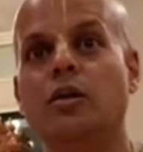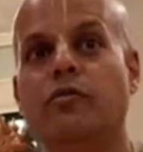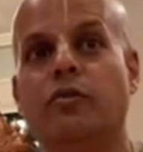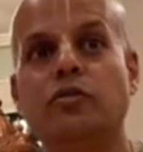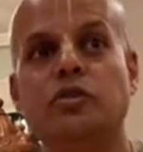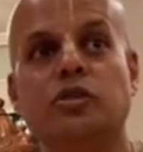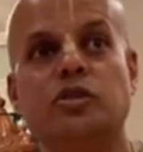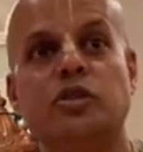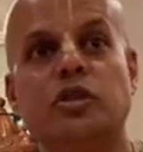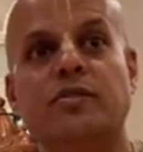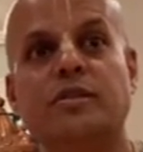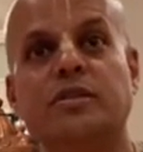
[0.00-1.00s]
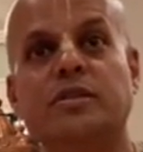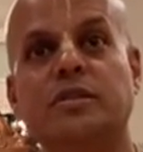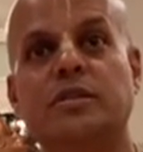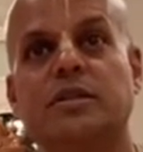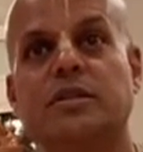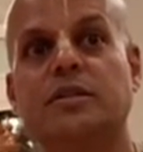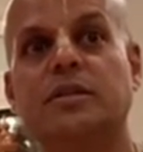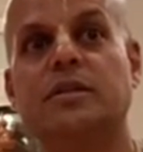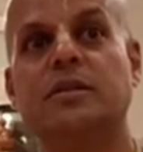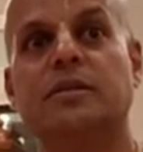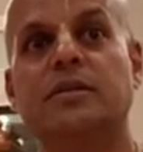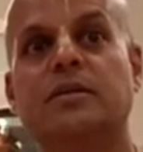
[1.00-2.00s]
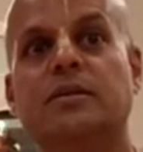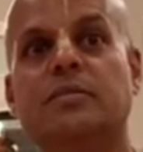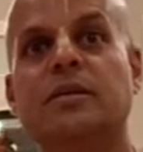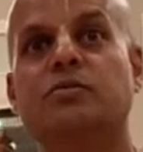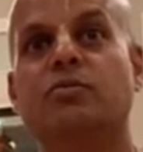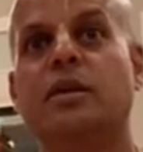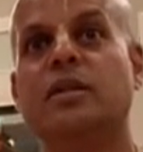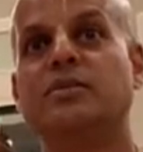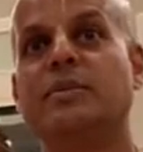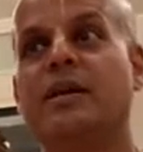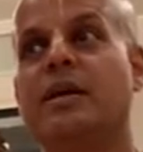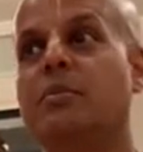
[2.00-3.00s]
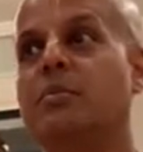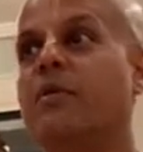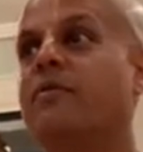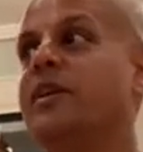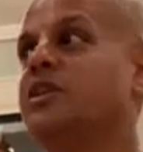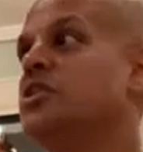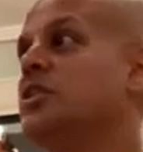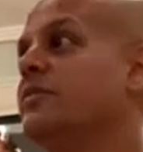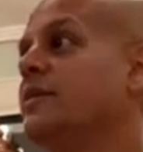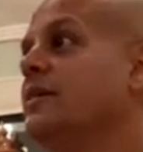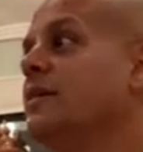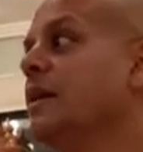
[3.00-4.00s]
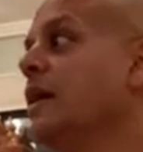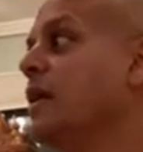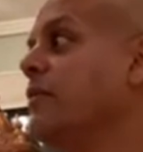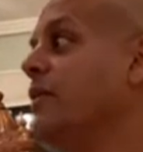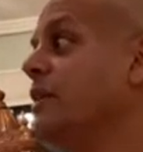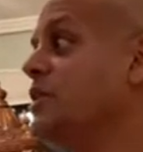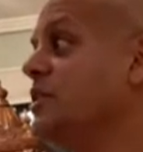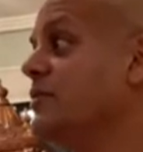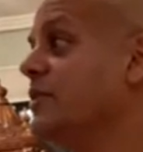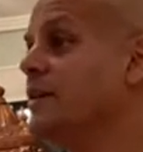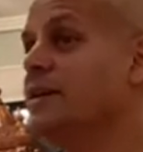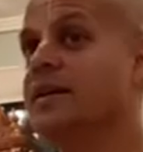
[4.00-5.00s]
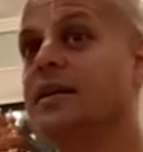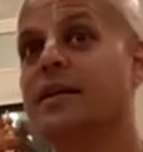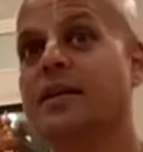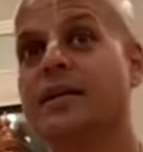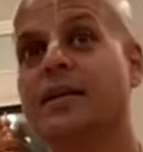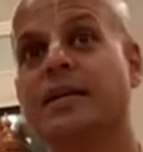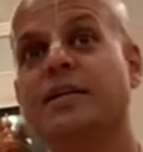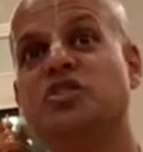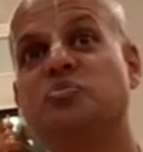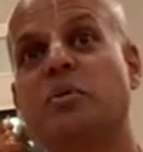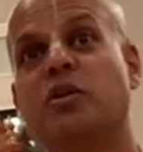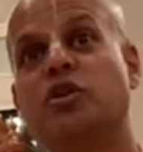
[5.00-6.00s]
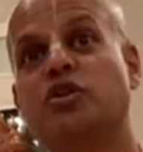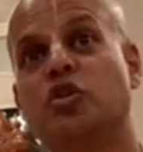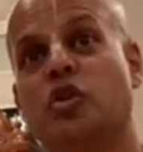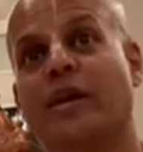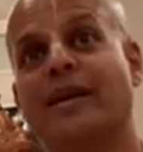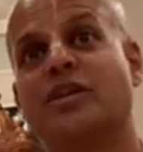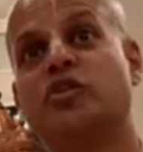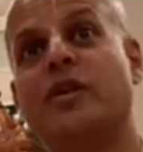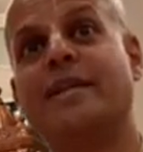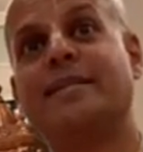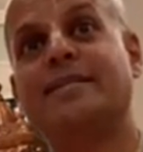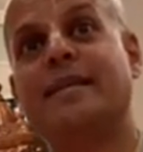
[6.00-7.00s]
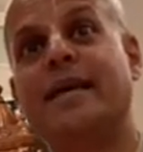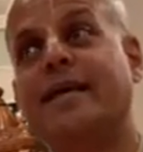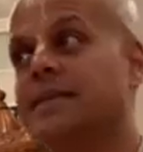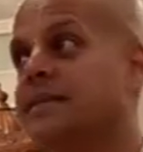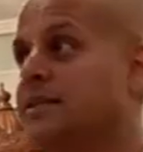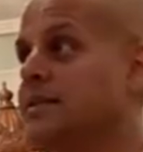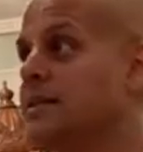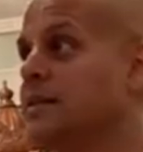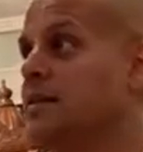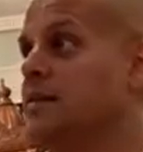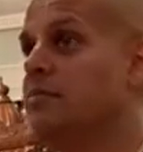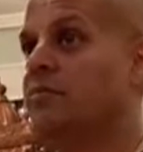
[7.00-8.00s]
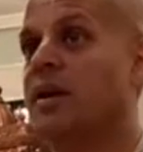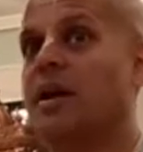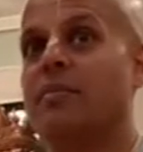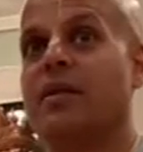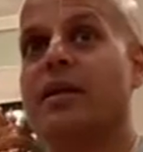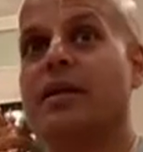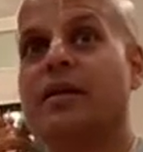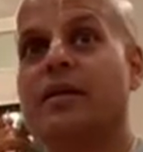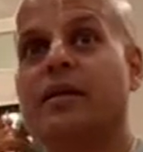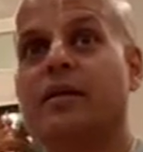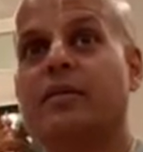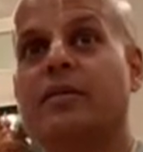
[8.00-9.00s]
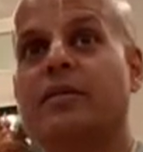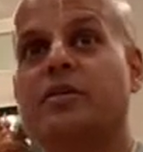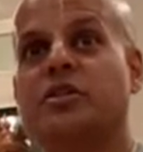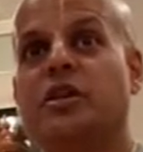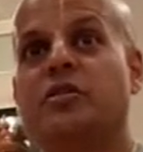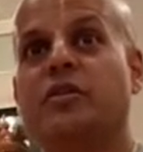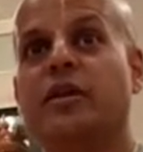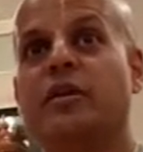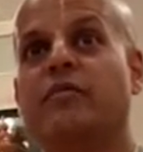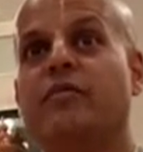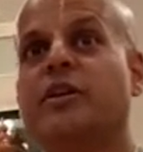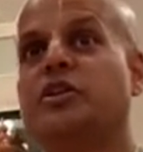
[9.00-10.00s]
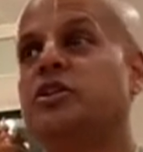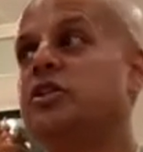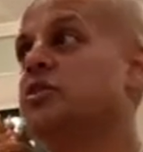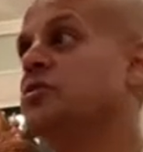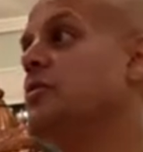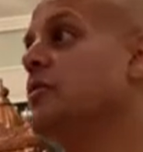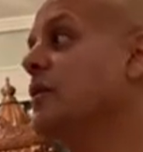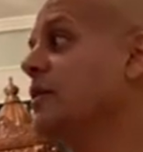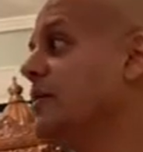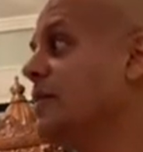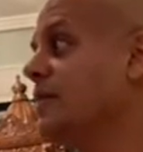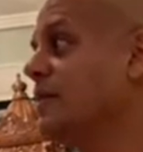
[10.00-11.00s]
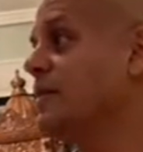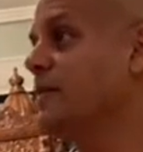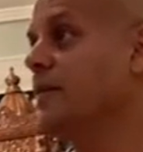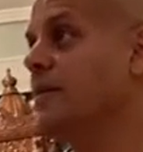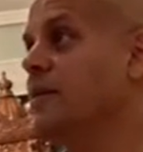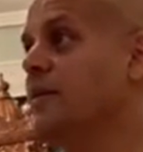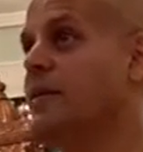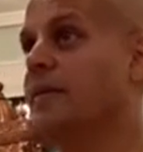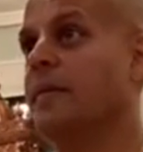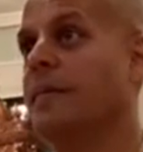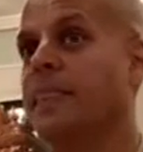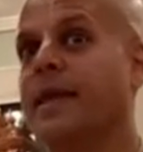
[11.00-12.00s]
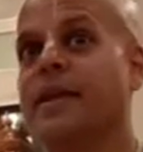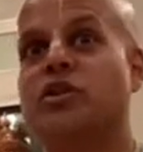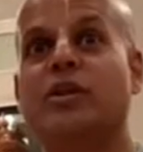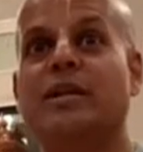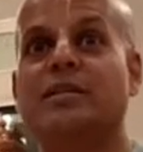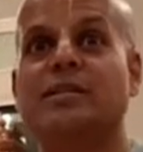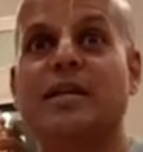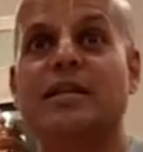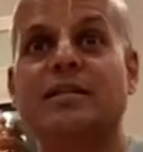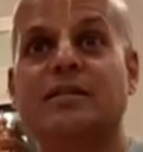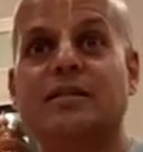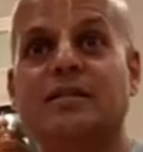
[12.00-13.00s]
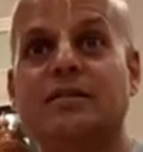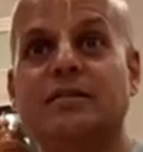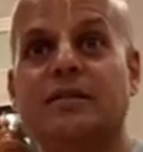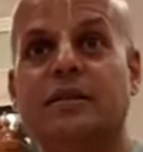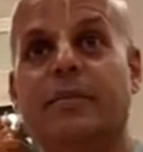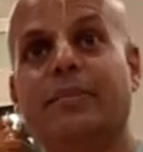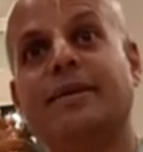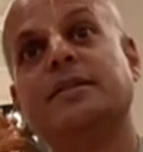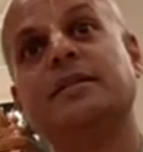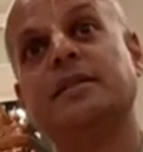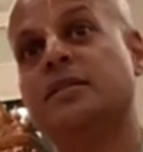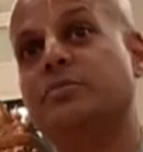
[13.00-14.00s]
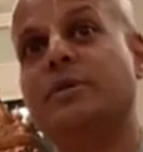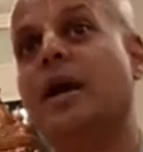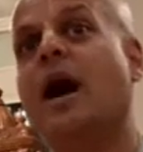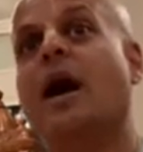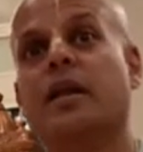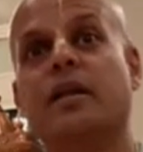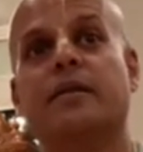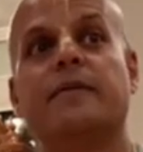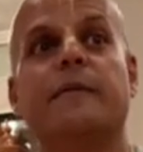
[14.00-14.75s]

devotional service means one has become a Vaishnava. And a Vaishnava is spiritual. It transcends Brahmana, Kshatriya, Vaishya, Shudra. It transcends. It means it is beyond.